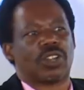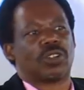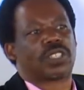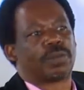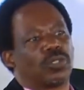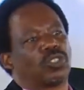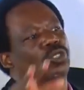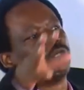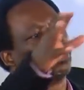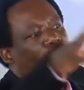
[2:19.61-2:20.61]
that you're not
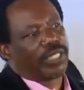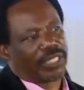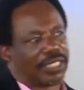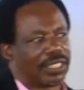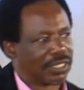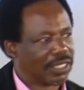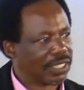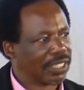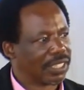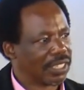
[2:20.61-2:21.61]
supposed to do it.
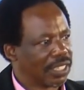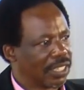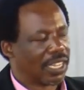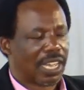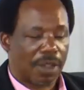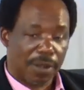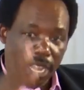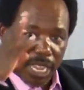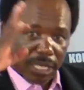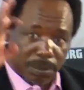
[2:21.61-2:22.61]

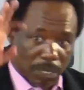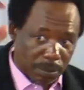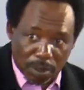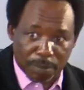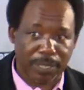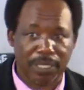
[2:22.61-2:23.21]
Our eyes must be